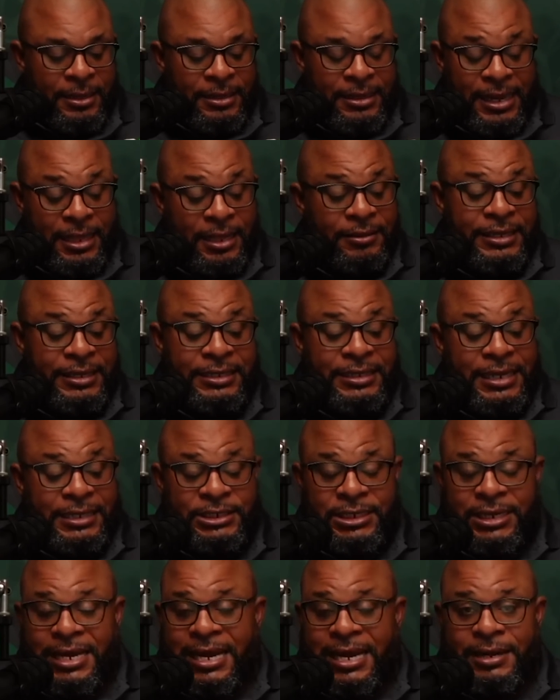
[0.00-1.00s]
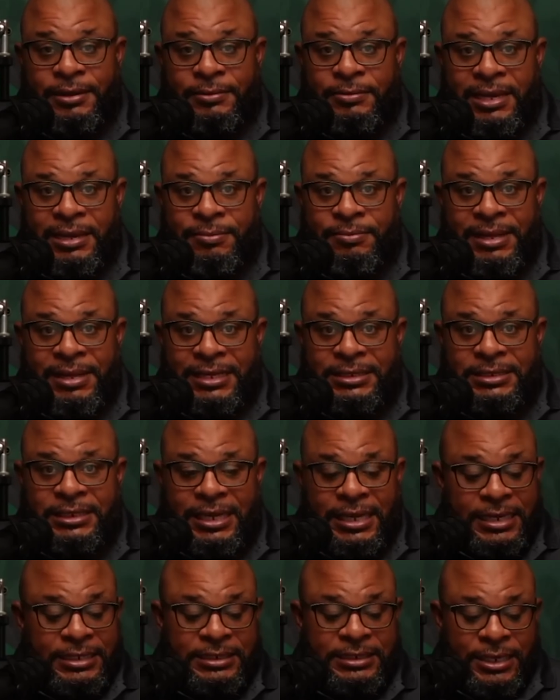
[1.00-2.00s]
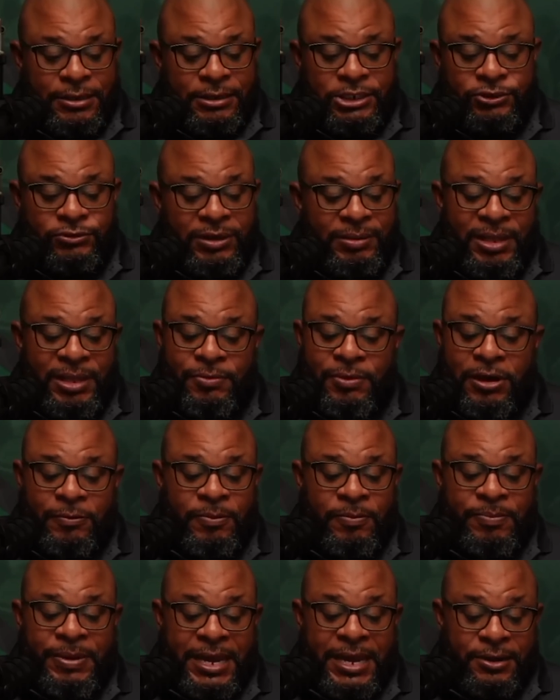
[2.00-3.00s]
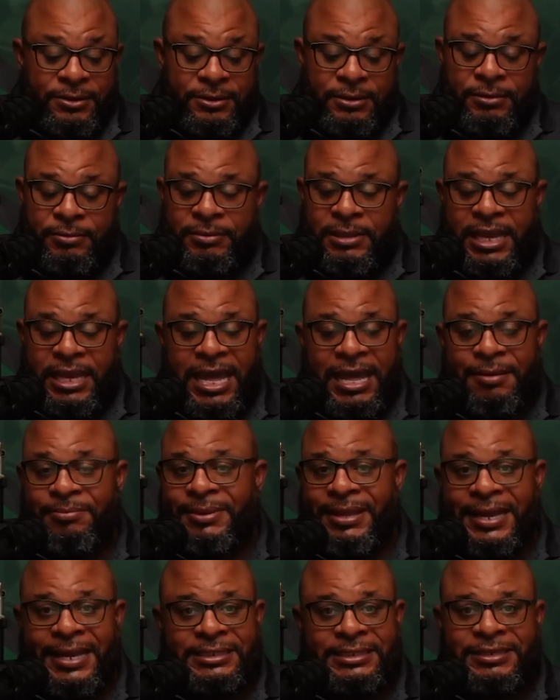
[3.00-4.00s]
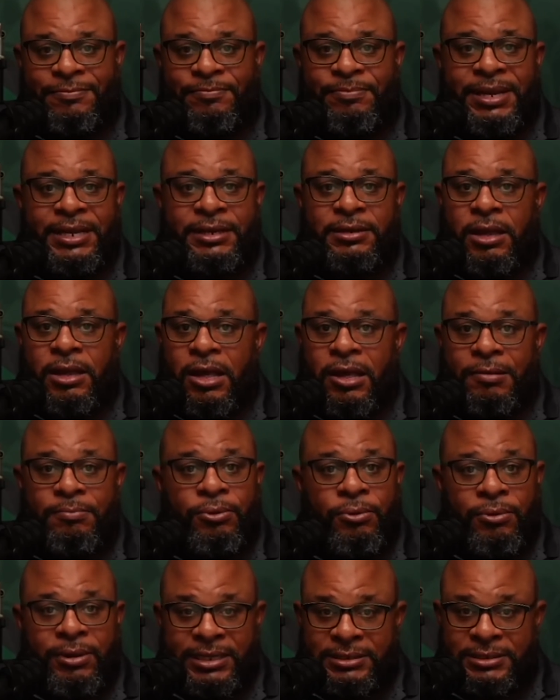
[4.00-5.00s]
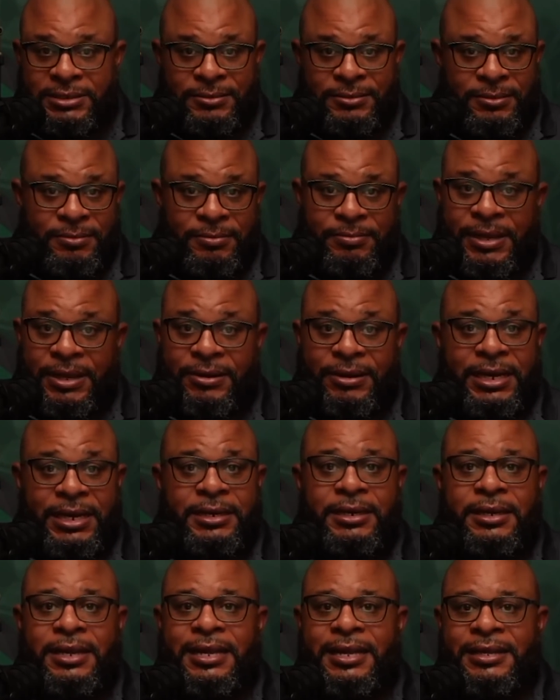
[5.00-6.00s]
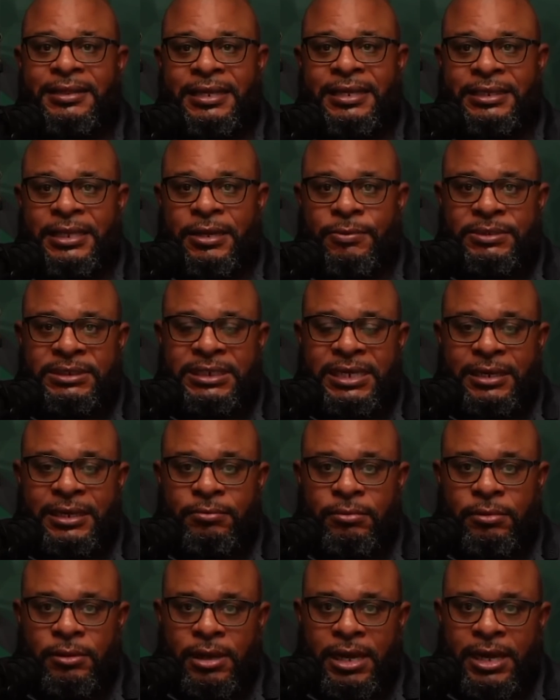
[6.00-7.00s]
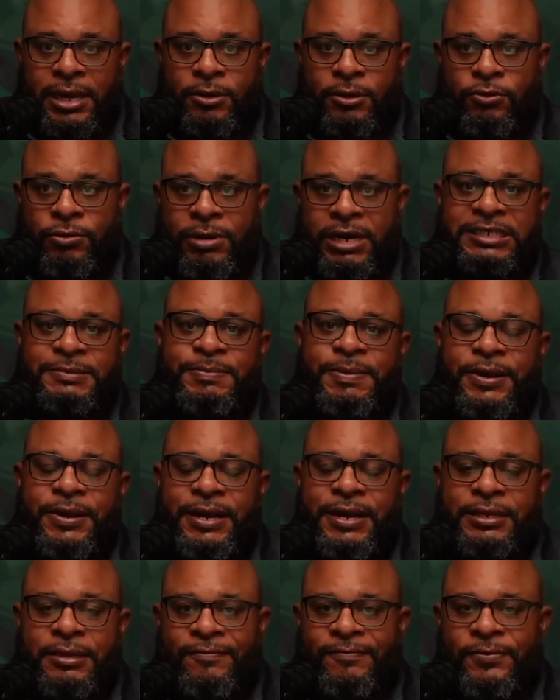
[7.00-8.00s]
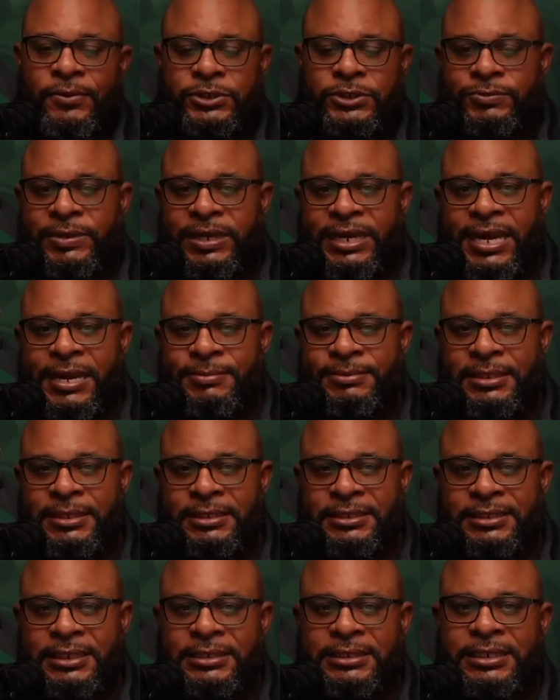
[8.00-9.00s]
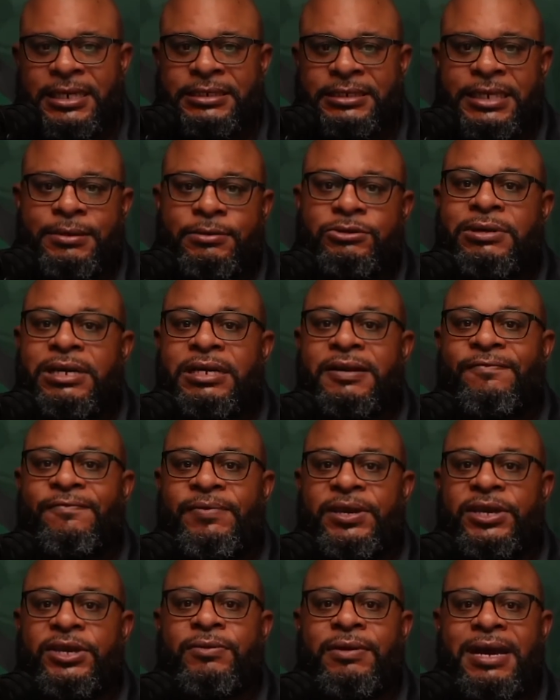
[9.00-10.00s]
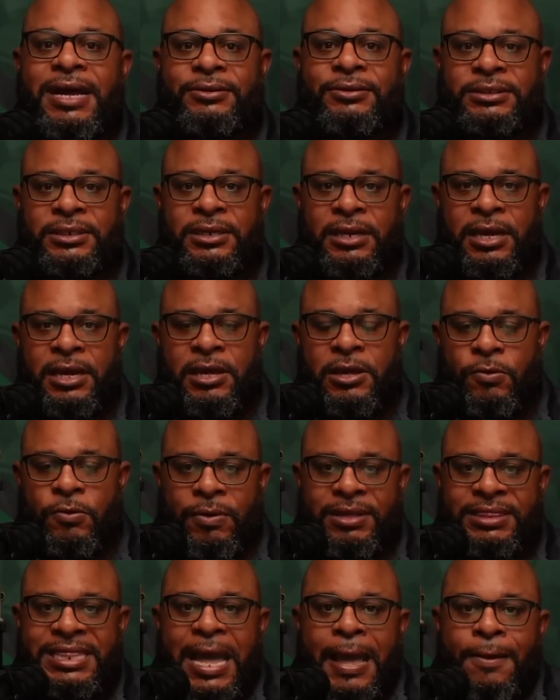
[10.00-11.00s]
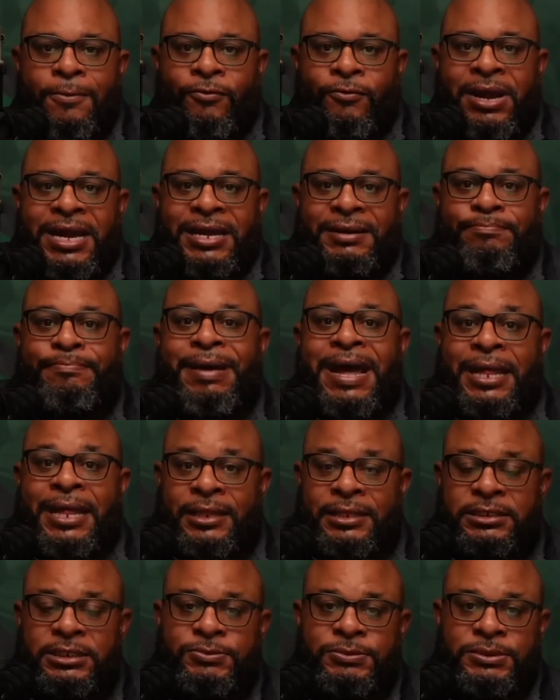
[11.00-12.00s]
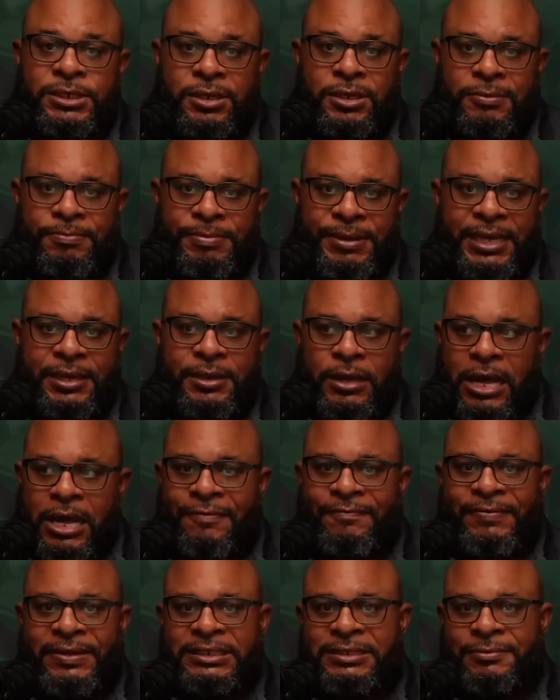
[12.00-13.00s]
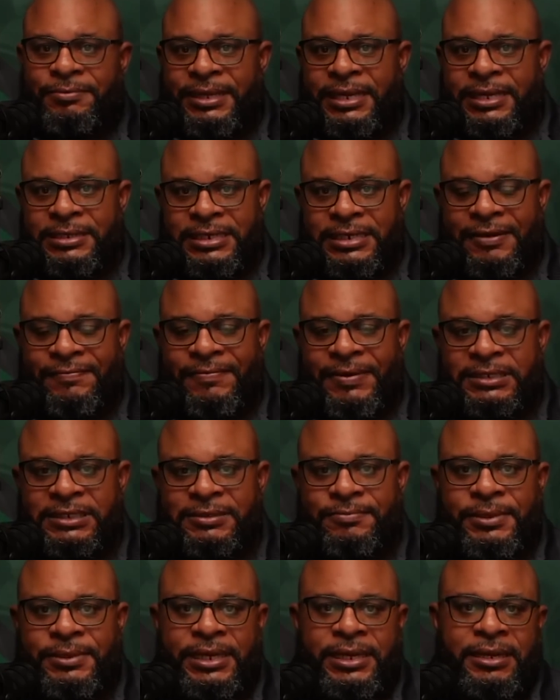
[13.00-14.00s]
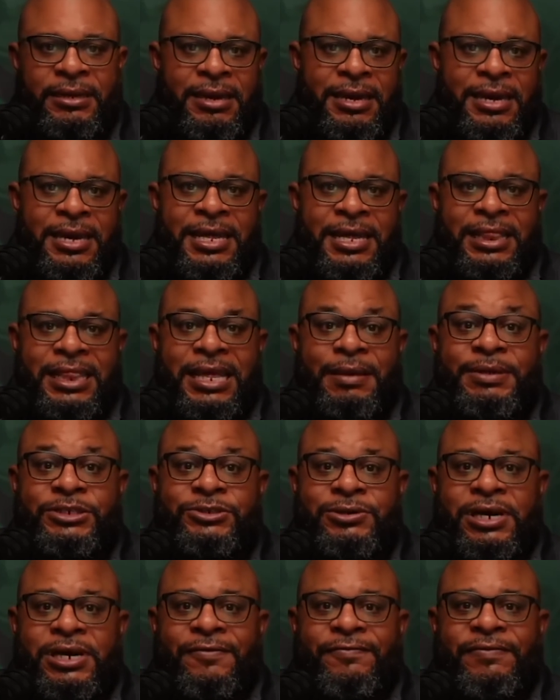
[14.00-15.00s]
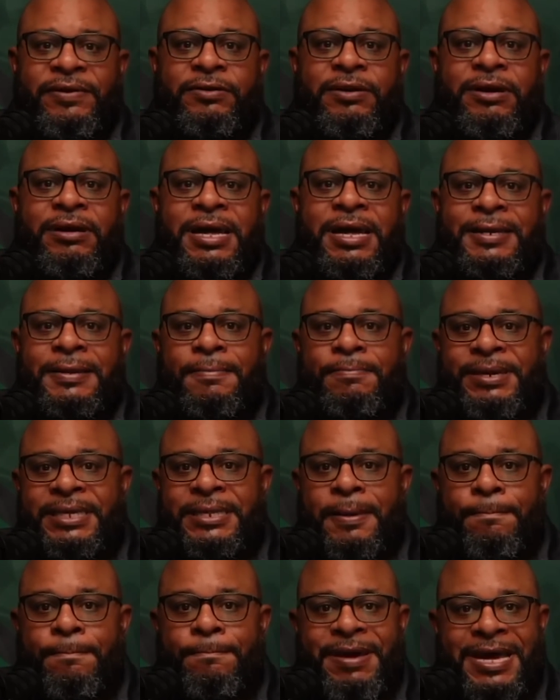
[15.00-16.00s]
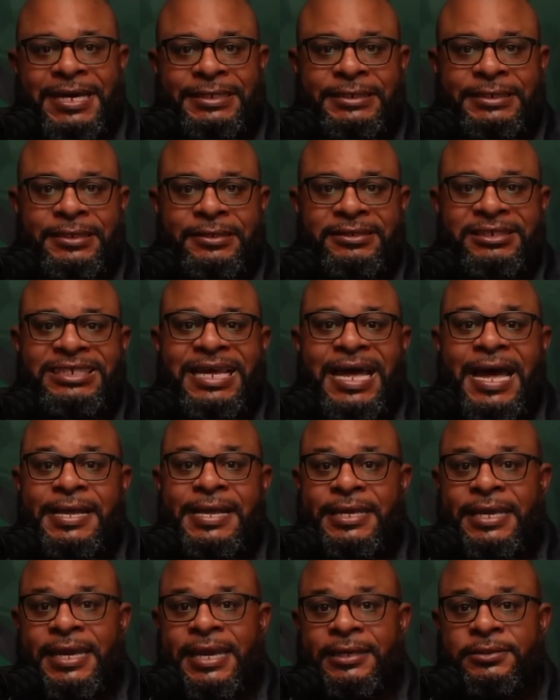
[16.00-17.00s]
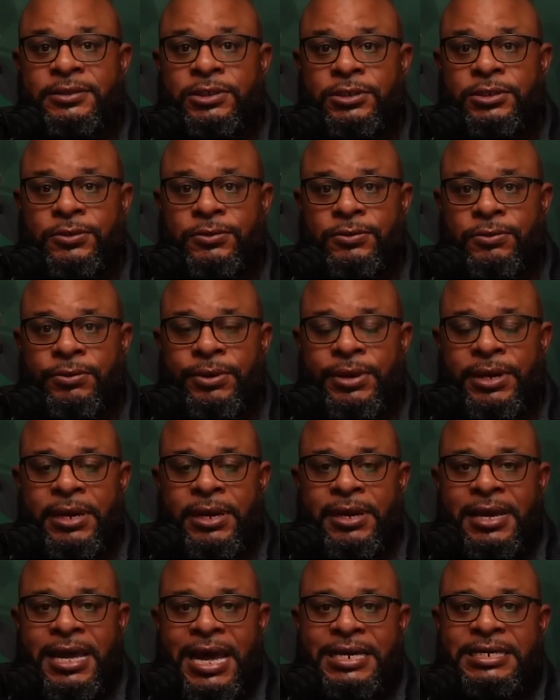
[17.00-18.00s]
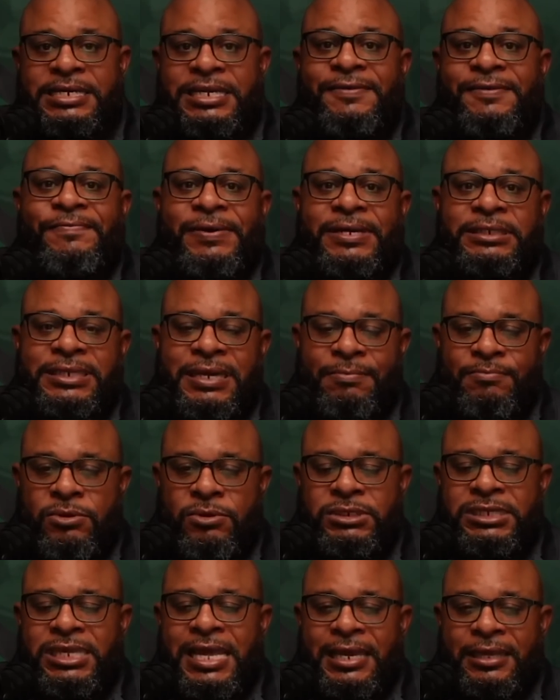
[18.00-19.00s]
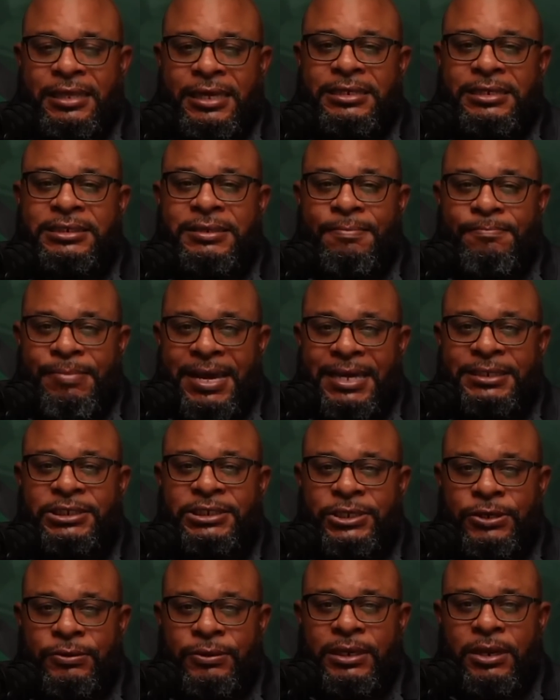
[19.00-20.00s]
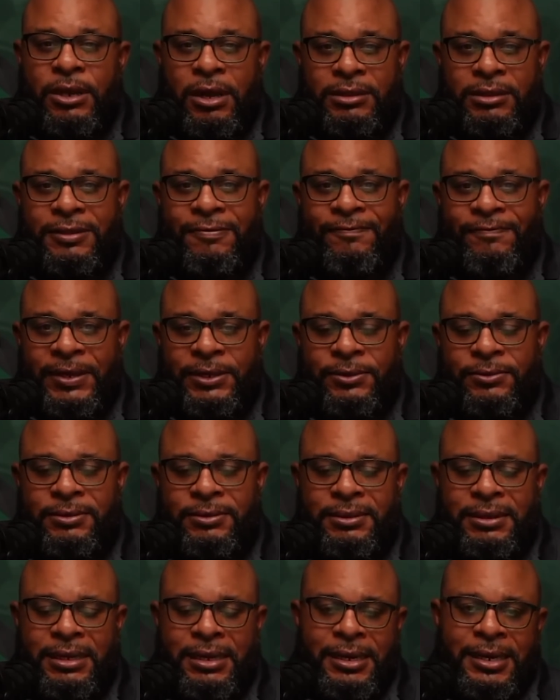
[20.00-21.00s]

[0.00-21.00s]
The other thing that you got to admit is they're extremely well prepared. The game plans have been on point, period. I think there was a grace period in the first 3 games of the season as they were trying to figure out what that right balance was going to be offensively and defensively. Levy trying to figure out how to be the best sidekick to a defense that most likely is the best unit on the field.